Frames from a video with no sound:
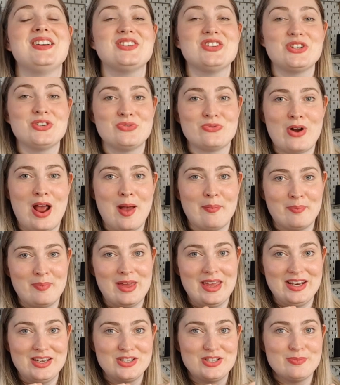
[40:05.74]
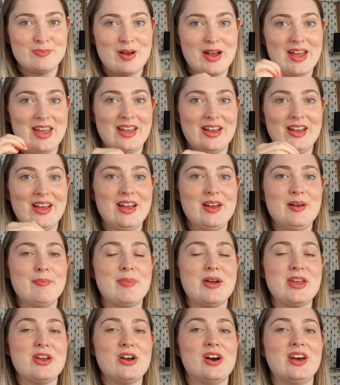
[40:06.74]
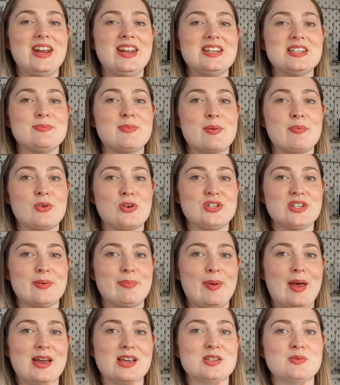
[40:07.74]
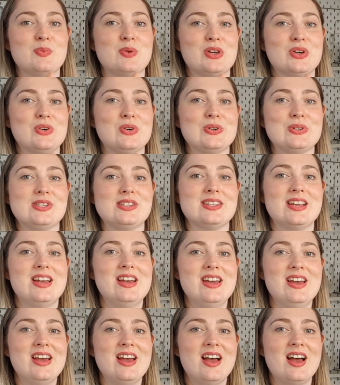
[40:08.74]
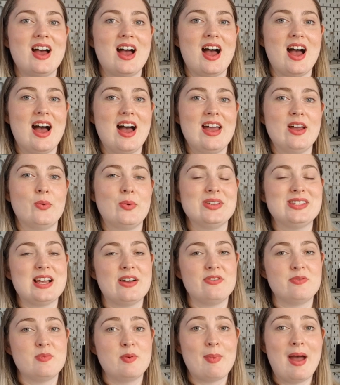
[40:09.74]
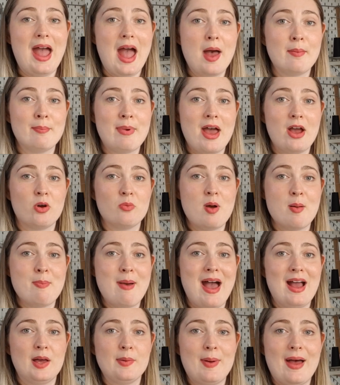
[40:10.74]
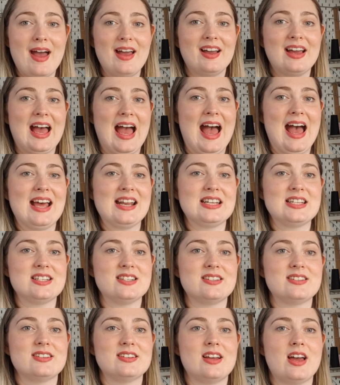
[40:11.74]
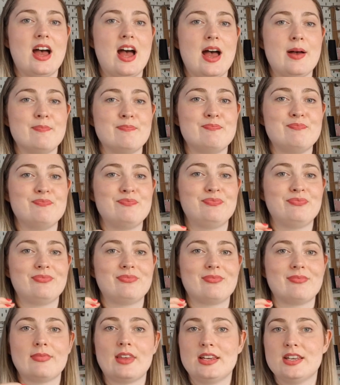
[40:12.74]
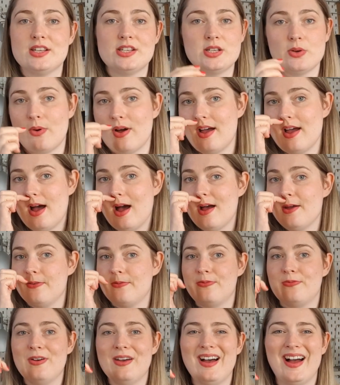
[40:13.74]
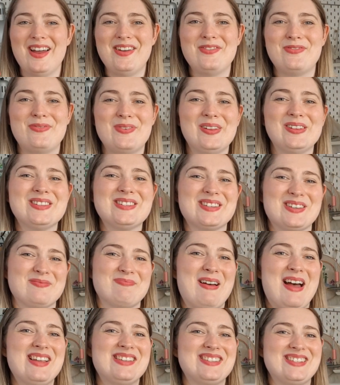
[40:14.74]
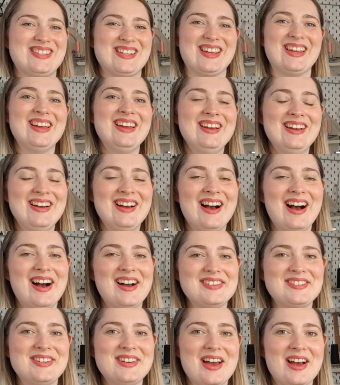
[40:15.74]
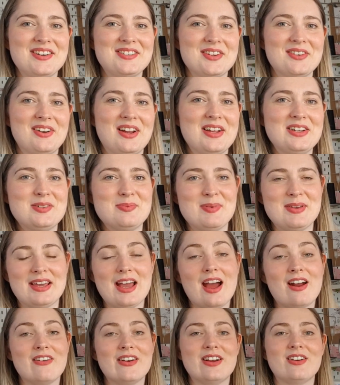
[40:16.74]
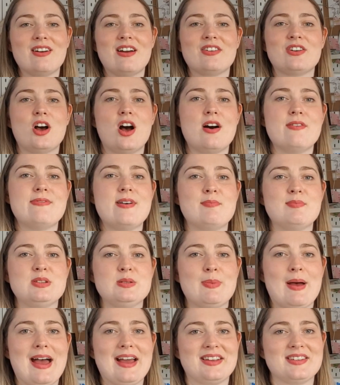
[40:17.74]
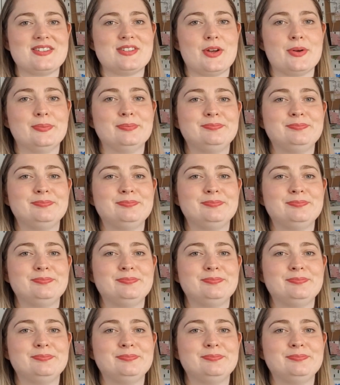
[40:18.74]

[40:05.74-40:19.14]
cram into my yarn into my project bags, because I always have them in my handbag or my backpack, and so I fill to capacity. I don't like to be carrying around half-empty bags. So